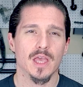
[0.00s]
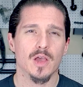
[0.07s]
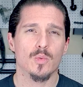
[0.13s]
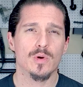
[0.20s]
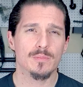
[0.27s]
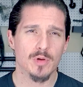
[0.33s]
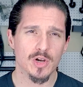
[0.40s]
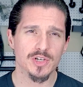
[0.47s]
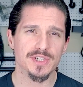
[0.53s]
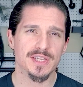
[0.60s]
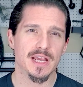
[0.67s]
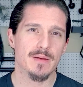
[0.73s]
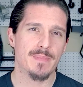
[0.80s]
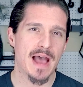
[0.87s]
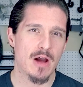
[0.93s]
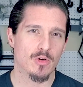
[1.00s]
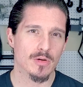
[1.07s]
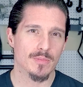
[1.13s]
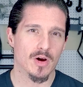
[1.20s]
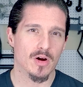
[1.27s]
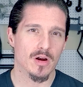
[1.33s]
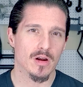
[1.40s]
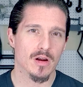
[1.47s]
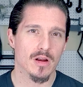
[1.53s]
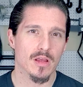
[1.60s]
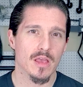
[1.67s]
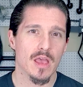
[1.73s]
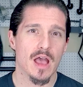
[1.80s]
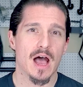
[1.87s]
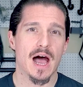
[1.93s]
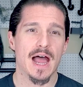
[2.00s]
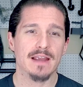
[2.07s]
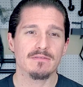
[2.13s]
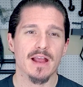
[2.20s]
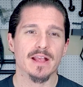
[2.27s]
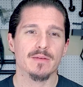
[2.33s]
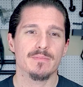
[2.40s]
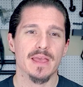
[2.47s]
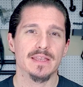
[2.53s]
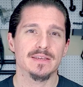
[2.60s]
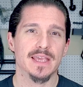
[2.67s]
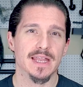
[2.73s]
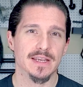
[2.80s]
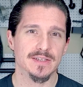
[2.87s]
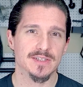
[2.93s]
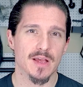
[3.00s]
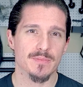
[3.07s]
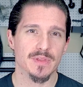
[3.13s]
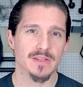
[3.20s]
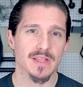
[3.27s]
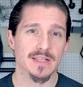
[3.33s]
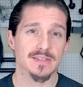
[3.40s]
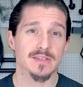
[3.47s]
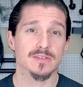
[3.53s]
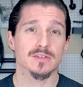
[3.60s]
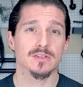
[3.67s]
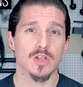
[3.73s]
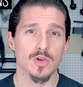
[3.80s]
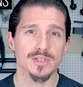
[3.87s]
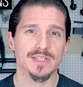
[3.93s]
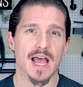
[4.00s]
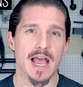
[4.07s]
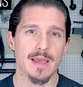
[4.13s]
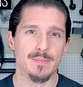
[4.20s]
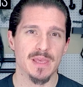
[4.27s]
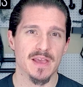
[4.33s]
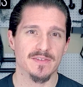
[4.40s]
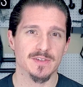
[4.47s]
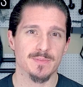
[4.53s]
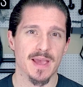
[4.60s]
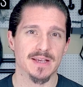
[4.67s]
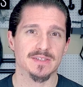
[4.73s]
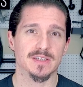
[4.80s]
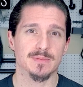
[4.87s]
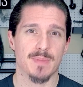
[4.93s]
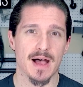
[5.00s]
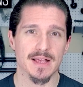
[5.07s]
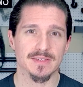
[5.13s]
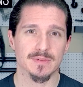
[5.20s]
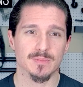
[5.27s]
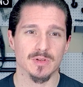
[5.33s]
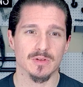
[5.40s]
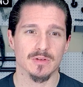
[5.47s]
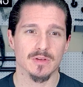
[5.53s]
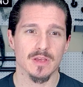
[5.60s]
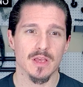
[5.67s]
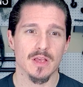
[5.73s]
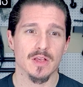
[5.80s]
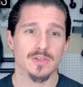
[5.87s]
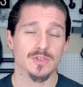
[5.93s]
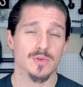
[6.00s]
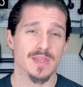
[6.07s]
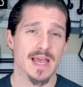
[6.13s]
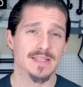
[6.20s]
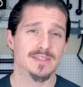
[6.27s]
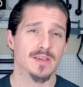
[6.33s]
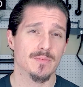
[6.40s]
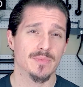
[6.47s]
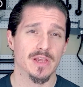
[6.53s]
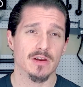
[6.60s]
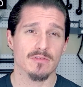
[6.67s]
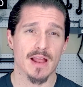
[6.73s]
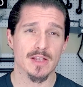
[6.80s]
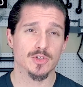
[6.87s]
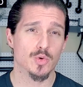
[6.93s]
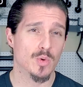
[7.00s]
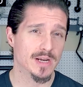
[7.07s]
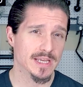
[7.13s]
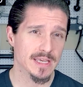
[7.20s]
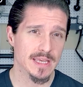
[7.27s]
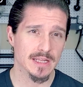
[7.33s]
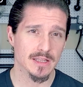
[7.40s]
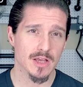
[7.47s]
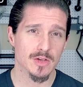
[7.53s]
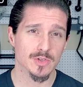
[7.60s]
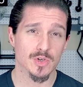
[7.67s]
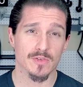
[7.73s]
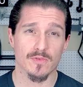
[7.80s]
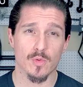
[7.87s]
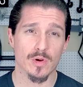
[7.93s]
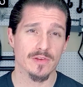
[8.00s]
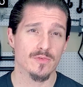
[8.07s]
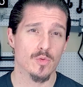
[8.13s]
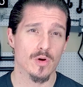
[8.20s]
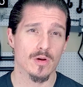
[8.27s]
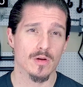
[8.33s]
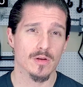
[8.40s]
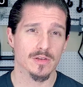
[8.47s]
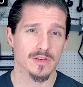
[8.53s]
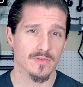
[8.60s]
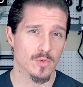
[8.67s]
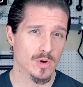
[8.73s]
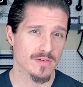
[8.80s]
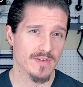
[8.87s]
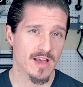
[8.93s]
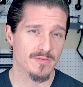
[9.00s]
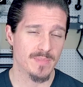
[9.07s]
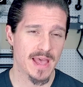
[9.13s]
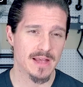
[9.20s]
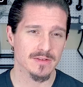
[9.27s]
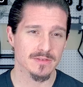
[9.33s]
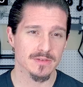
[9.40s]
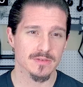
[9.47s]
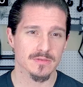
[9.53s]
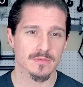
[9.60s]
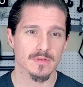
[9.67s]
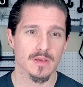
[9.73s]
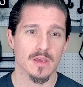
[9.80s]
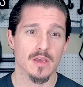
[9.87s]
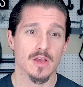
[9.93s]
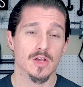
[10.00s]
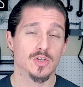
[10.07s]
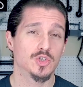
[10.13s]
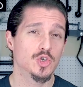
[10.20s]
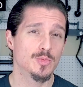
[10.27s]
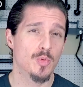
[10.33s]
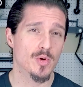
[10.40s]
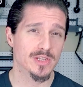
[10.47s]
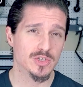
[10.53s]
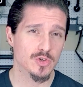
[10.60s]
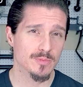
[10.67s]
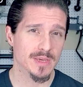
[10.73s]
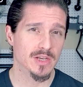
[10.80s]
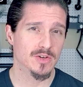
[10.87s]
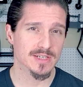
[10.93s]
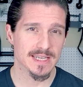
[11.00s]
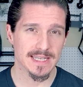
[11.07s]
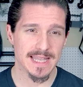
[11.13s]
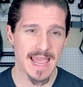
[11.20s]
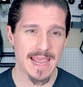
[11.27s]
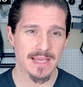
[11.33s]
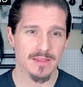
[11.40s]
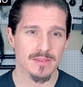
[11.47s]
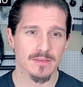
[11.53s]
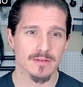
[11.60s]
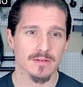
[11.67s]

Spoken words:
When purchasing a power bar, I recommend getting something that's as close to IPF specs as possible. So that's something around 20 kilos or 44 to 45 pounds, 2.2 meters in length,